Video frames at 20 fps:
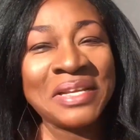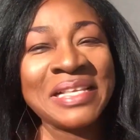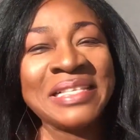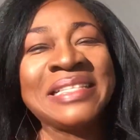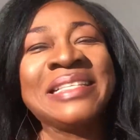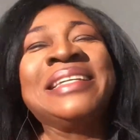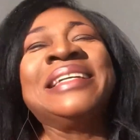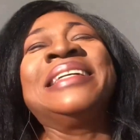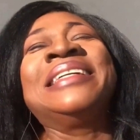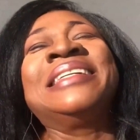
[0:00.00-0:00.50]

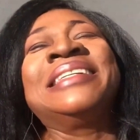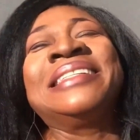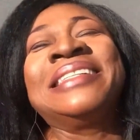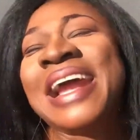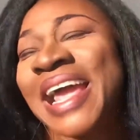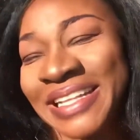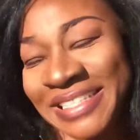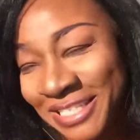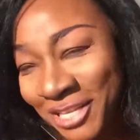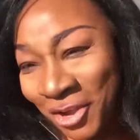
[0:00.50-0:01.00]
this
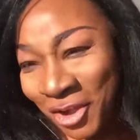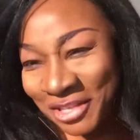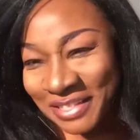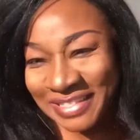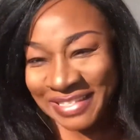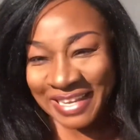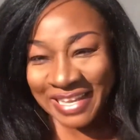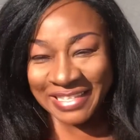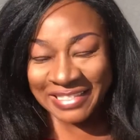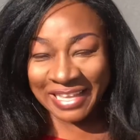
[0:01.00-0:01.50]
great
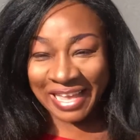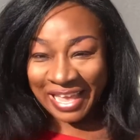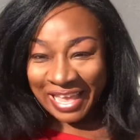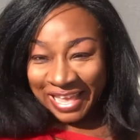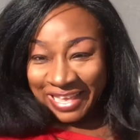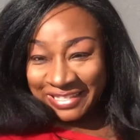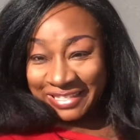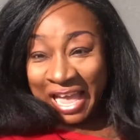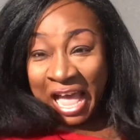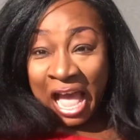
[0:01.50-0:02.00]
content
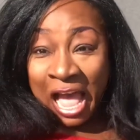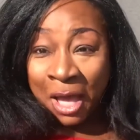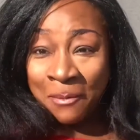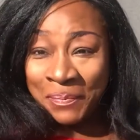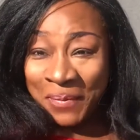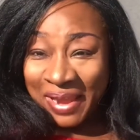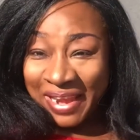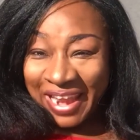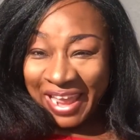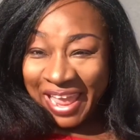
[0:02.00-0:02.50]
is
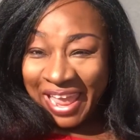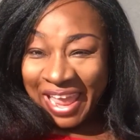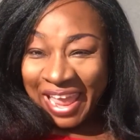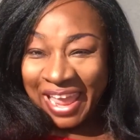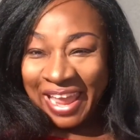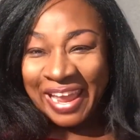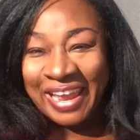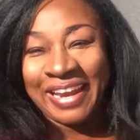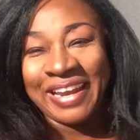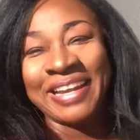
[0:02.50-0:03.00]

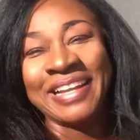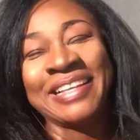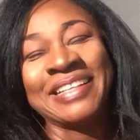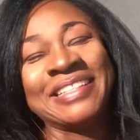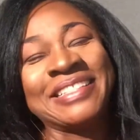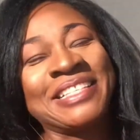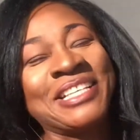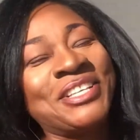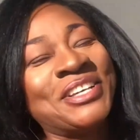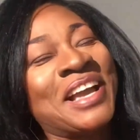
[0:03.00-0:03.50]
happening.
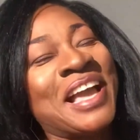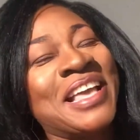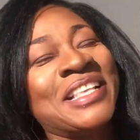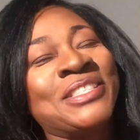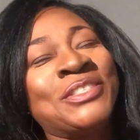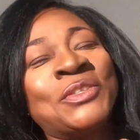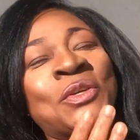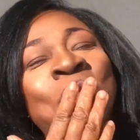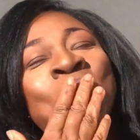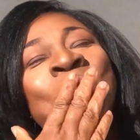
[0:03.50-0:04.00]
See you guys
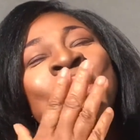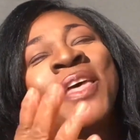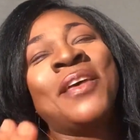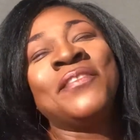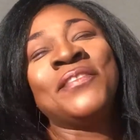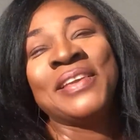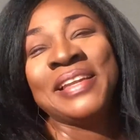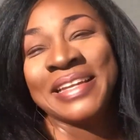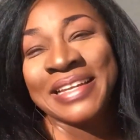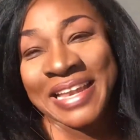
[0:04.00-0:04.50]
soon.
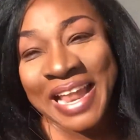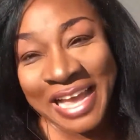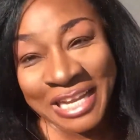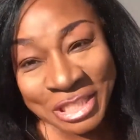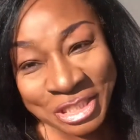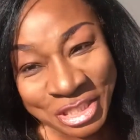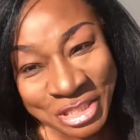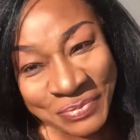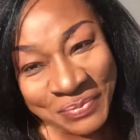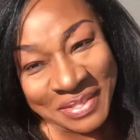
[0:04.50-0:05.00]
Feeling down,
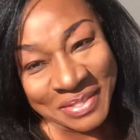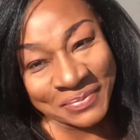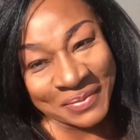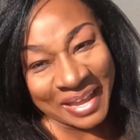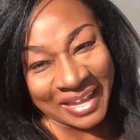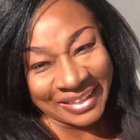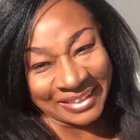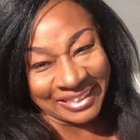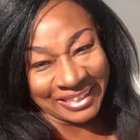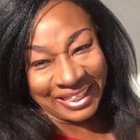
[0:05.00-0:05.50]
choose this
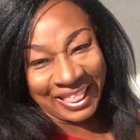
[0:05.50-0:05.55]
bag.